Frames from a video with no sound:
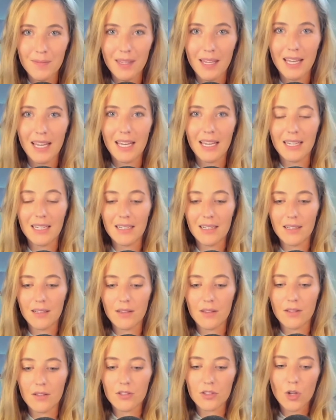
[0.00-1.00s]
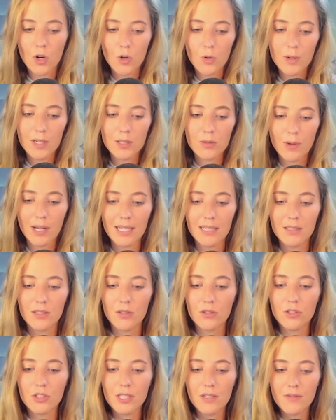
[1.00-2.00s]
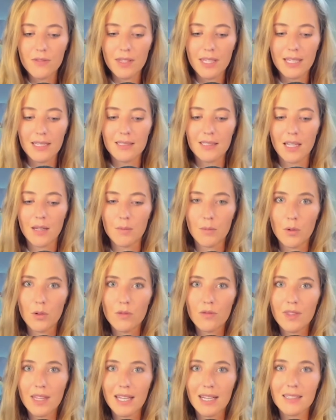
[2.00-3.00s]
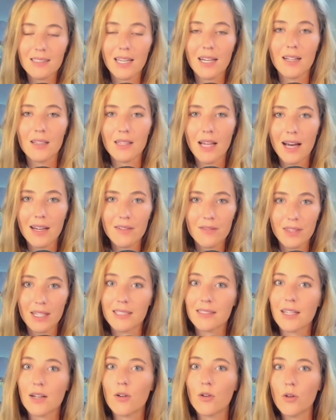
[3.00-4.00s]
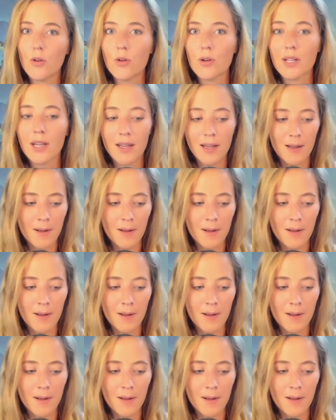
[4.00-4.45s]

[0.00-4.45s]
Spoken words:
And there's always ways to shift things and move things. And a lot of things that hold